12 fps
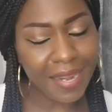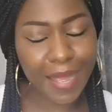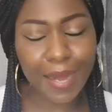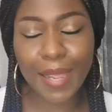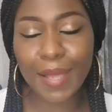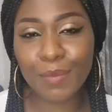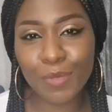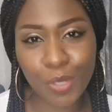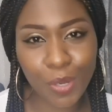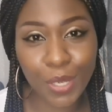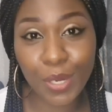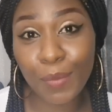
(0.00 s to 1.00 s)
that I am
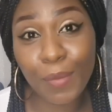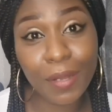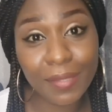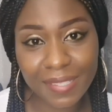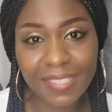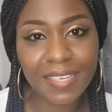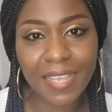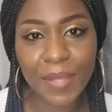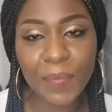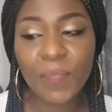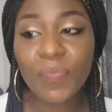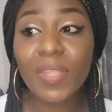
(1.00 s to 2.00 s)
talking about today.